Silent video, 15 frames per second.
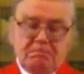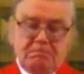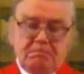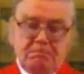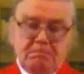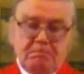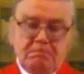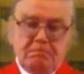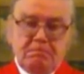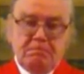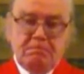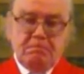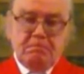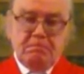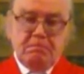
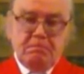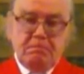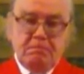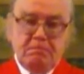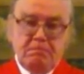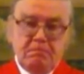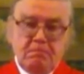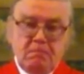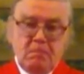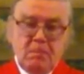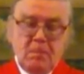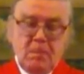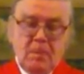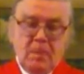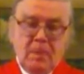
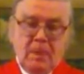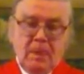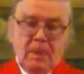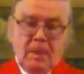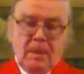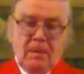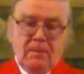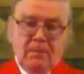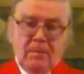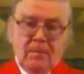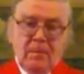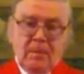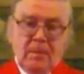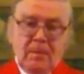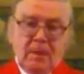
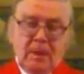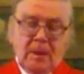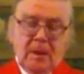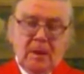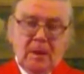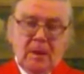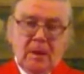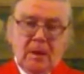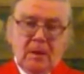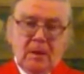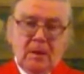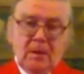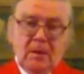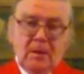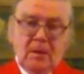
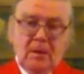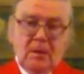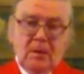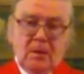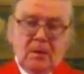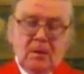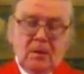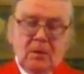Nobody speaks.